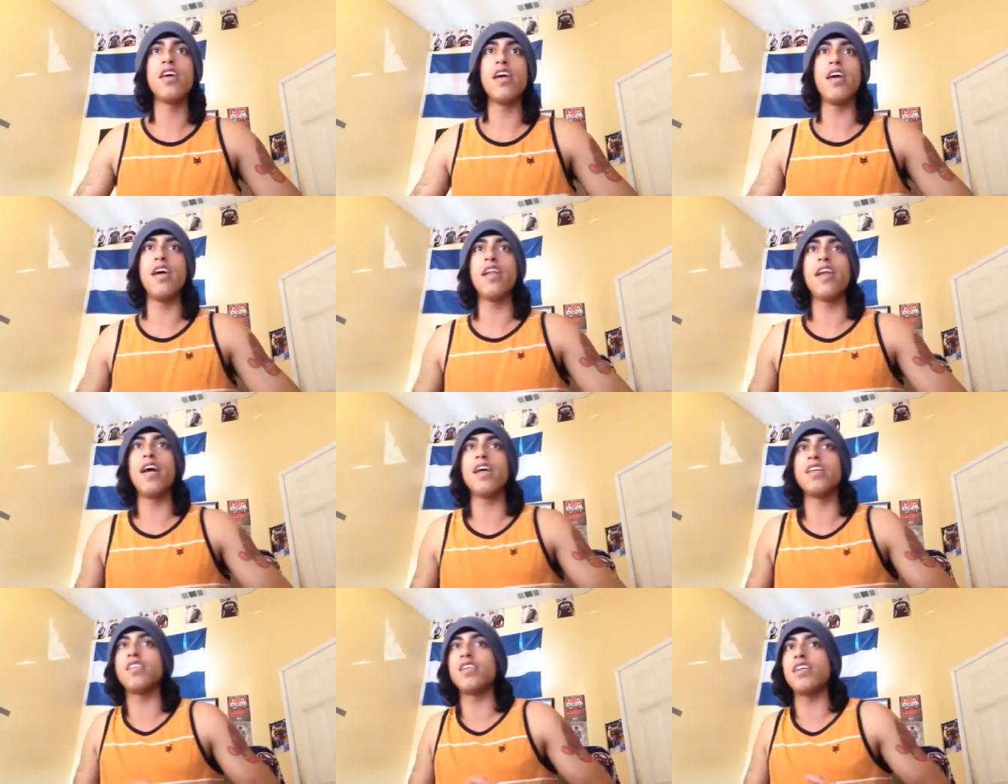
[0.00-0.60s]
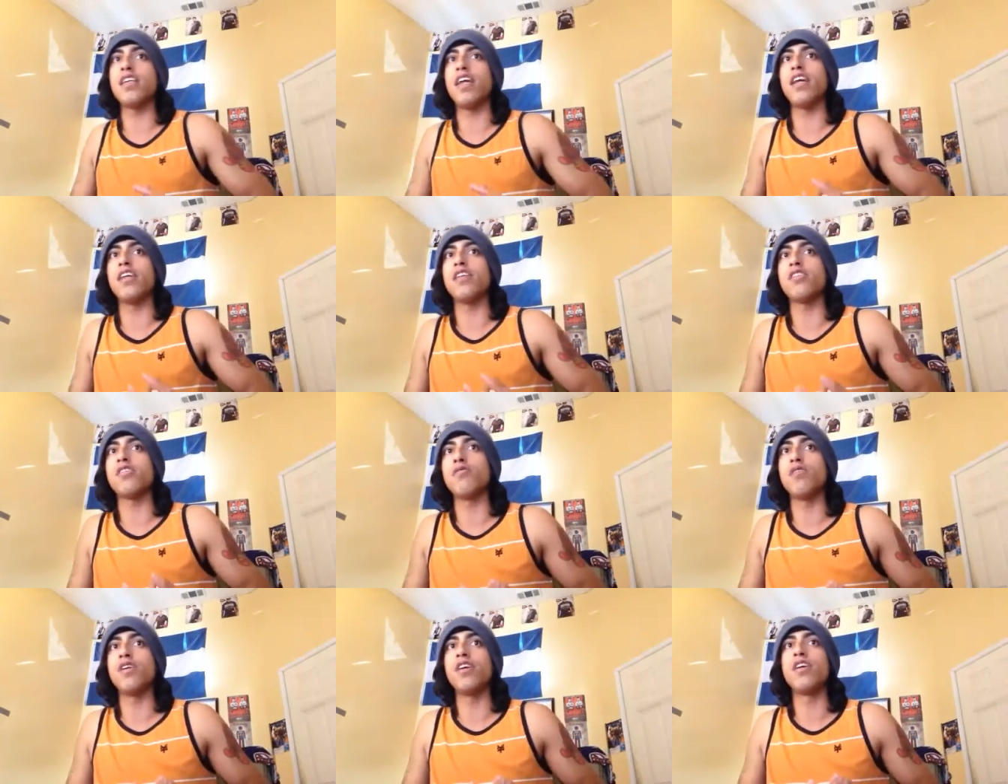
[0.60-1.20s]
in
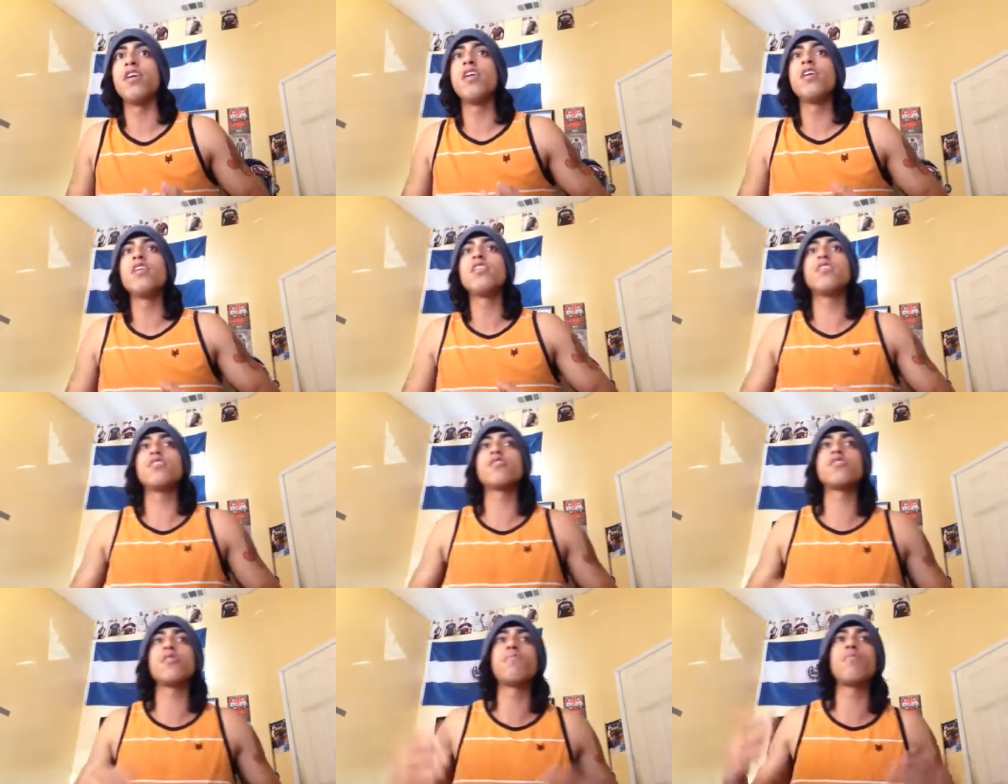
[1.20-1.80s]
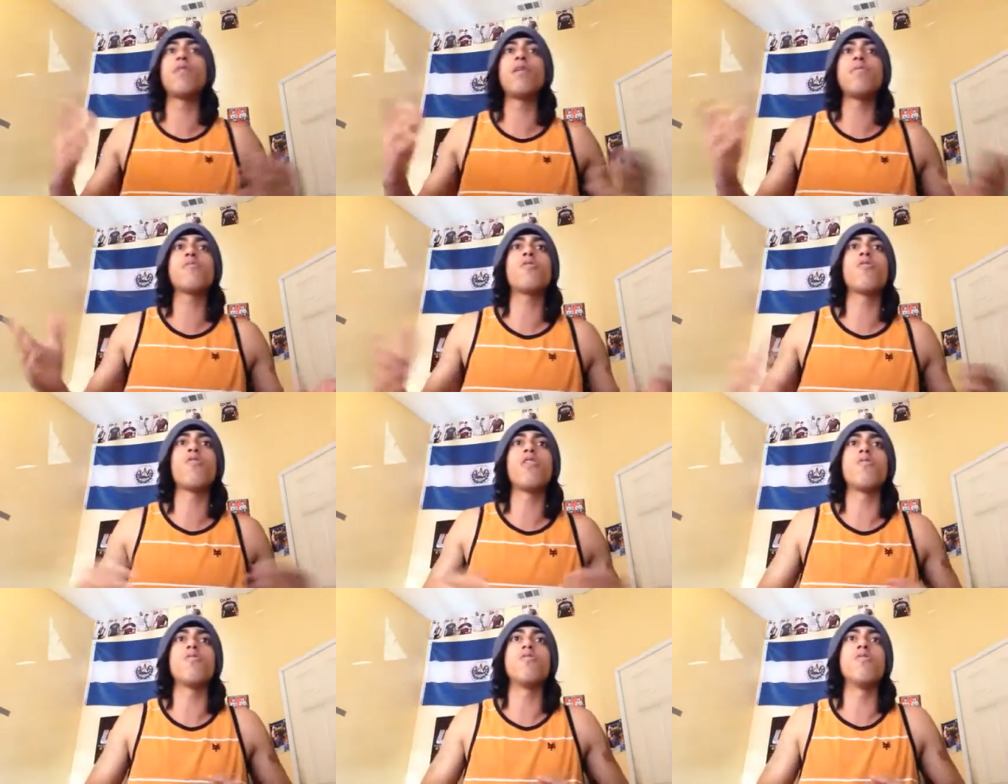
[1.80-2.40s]
1983, the Supreme
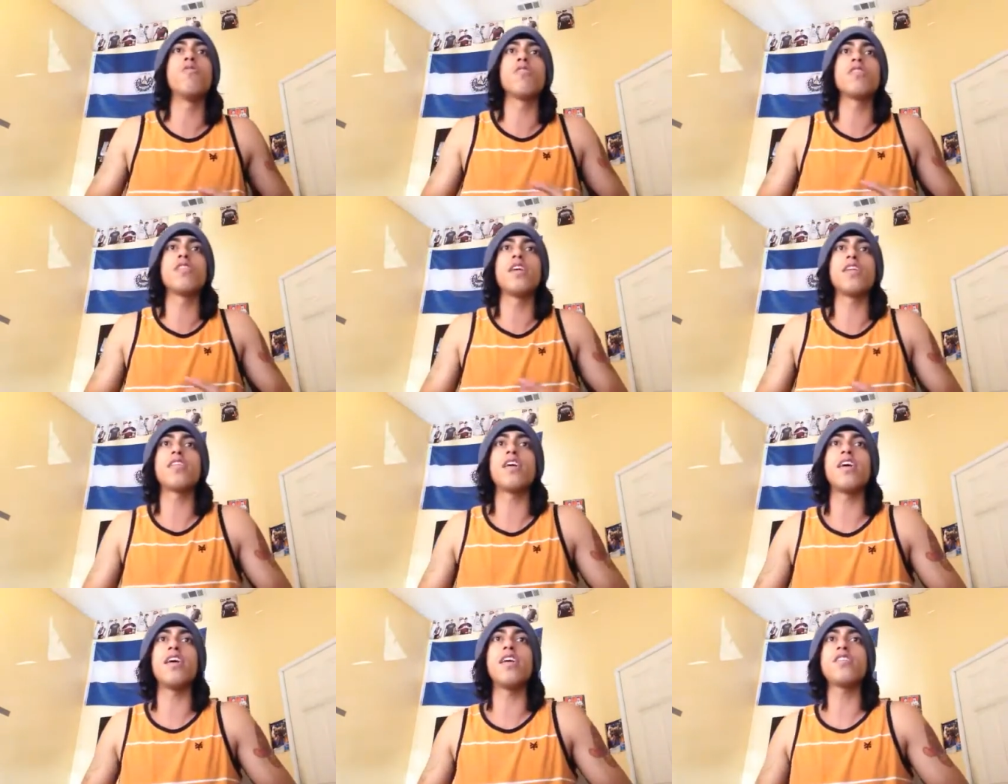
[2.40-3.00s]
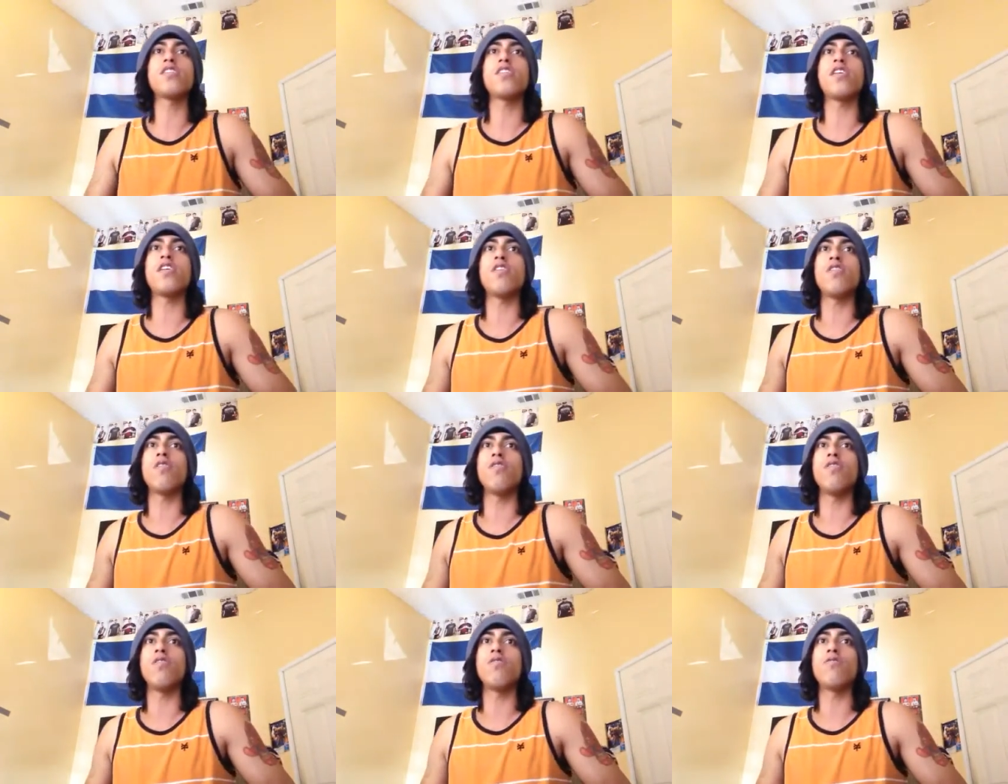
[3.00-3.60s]
Court ruled that the
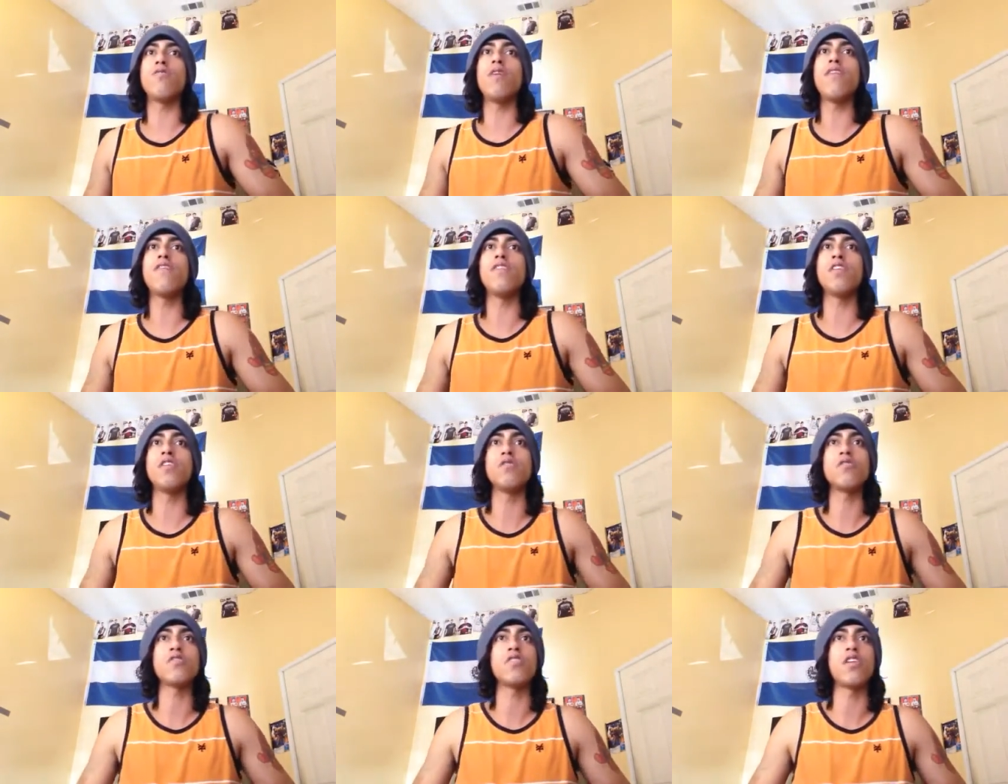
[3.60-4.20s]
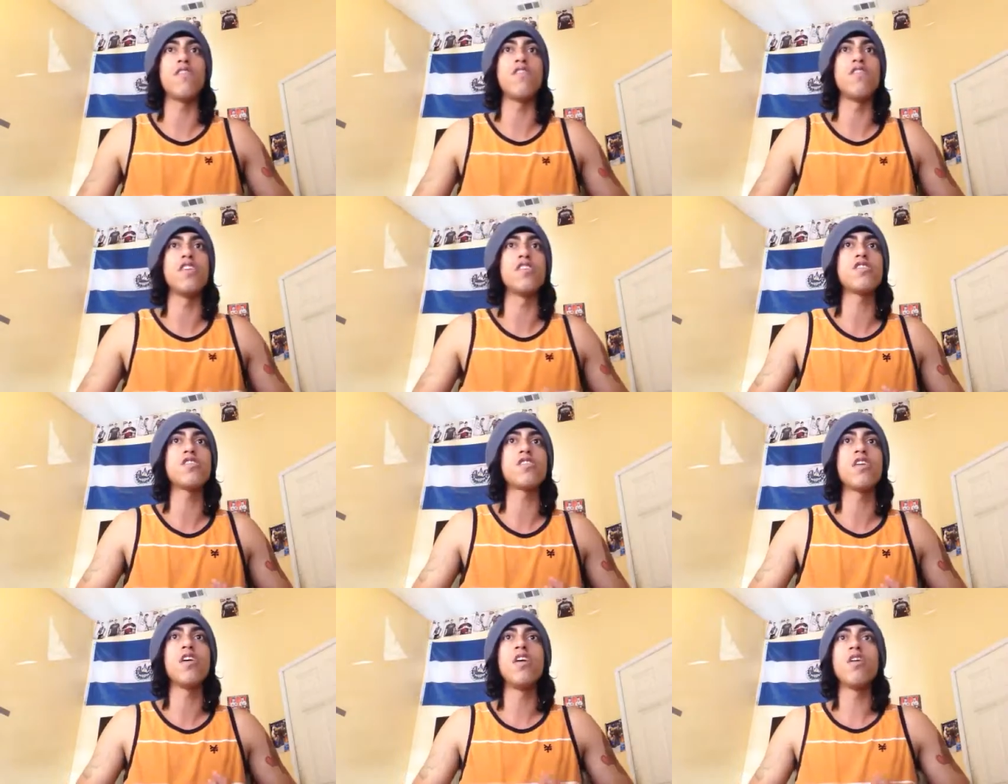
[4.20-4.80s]
Internal Revenue
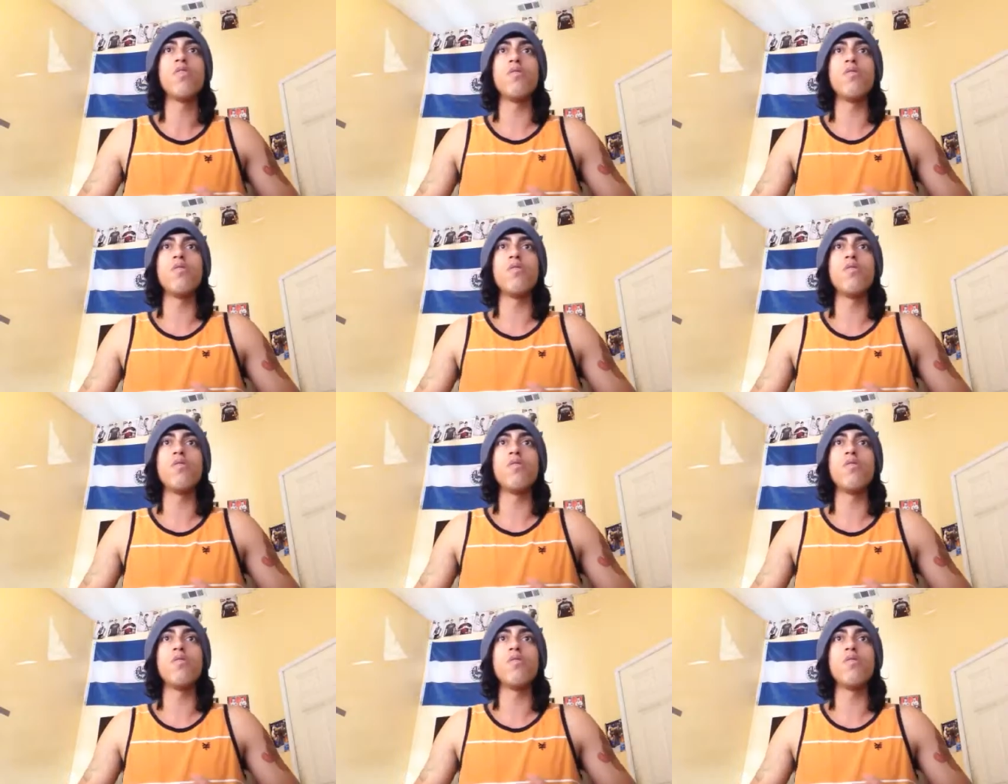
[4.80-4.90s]
Service